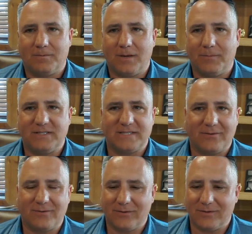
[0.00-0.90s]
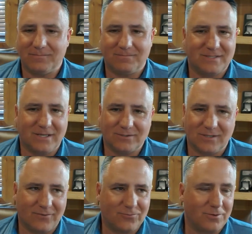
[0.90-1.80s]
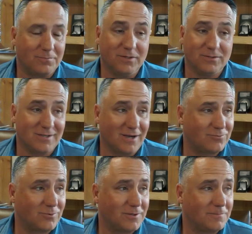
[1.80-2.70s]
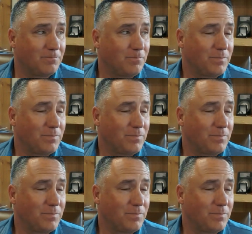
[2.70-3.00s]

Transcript: companies out there that sell software and build software.